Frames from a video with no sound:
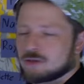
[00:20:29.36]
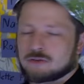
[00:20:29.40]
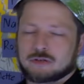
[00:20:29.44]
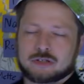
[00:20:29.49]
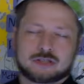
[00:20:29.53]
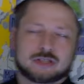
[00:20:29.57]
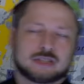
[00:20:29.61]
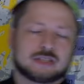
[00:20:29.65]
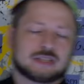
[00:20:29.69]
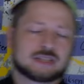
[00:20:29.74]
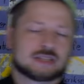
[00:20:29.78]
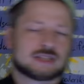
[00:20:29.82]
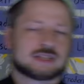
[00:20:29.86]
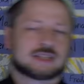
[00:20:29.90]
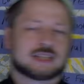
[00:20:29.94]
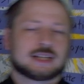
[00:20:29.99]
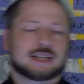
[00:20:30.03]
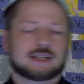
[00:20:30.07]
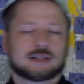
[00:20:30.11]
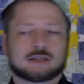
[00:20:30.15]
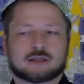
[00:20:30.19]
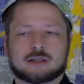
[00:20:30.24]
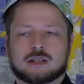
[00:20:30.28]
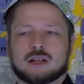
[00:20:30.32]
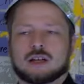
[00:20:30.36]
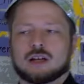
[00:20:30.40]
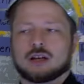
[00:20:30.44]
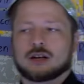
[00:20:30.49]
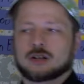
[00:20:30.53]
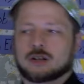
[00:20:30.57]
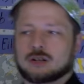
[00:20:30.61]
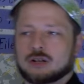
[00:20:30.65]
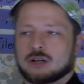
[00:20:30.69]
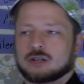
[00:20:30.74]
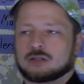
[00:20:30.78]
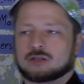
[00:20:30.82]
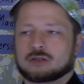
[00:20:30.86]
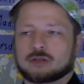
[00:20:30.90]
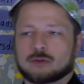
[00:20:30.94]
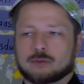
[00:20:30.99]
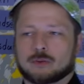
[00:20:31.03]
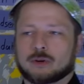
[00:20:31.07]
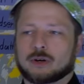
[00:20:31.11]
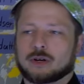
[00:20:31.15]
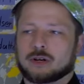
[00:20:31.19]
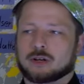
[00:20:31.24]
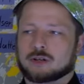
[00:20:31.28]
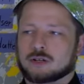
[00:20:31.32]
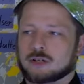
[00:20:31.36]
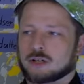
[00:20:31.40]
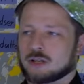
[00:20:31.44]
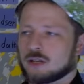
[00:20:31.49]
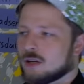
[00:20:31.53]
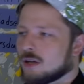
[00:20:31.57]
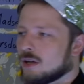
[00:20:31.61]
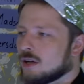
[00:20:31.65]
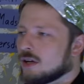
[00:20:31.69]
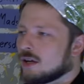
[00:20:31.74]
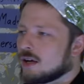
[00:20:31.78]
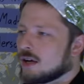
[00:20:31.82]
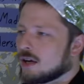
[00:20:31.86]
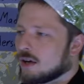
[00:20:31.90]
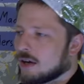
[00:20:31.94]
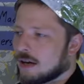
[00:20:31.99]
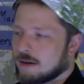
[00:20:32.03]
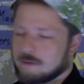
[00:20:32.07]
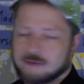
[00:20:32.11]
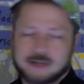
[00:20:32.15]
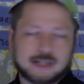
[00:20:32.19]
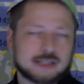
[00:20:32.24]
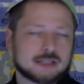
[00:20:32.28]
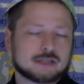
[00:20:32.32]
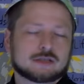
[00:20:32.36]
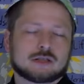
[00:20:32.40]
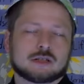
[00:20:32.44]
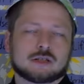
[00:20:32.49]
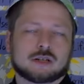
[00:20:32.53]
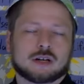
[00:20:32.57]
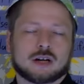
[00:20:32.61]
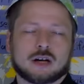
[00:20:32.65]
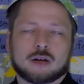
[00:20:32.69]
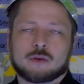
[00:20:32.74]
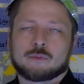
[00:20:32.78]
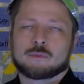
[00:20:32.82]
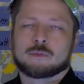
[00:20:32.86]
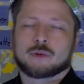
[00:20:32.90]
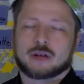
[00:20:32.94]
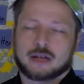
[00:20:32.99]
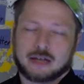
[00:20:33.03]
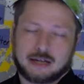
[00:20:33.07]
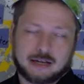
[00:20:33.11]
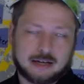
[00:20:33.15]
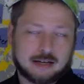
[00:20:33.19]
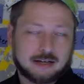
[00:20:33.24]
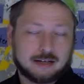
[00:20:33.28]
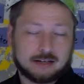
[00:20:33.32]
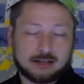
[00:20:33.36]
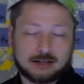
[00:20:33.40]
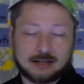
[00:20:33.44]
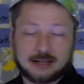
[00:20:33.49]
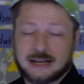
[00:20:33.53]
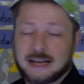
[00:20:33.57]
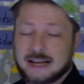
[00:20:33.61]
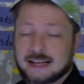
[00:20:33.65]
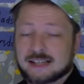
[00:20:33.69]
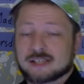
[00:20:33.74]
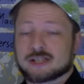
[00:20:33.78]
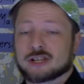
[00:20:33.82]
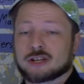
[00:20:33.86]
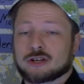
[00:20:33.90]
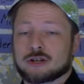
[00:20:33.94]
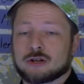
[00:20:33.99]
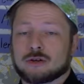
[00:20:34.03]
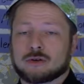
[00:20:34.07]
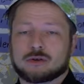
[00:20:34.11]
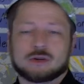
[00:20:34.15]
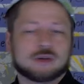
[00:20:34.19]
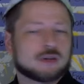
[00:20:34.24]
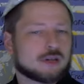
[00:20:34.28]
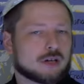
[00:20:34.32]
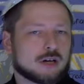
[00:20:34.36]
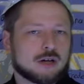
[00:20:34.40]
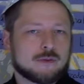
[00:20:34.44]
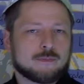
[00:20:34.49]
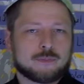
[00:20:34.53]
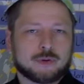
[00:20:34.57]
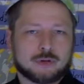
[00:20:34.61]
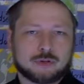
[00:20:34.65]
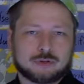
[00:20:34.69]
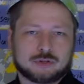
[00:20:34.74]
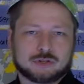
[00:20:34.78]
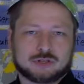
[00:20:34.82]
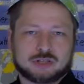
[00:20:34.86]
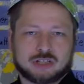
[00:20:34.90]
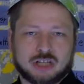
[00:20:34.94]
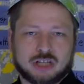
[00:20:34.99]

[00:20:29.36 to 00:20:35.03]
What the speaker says: Christian VI got the worker arrested and executed on bogus